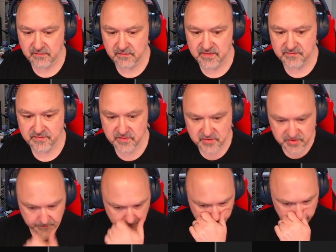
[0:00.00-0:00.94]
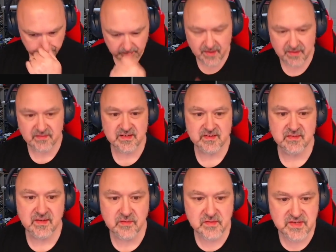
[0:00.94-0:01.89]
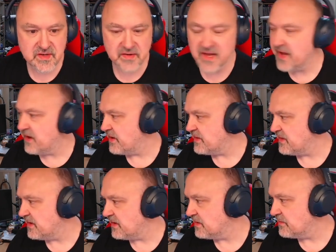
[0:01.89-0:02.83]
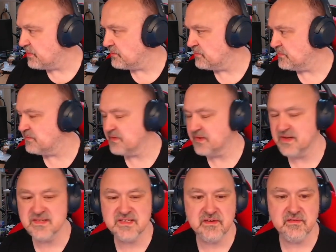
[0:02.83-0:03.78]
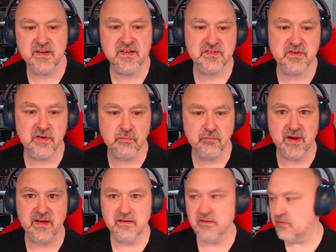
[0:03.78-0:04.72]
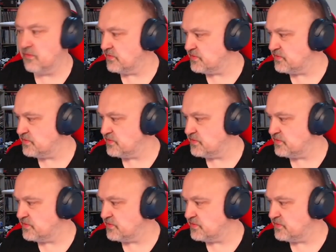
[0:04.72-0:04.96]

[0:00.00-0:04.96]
in future. But yeah, it looks okay. I think it probably, considering it's got a render on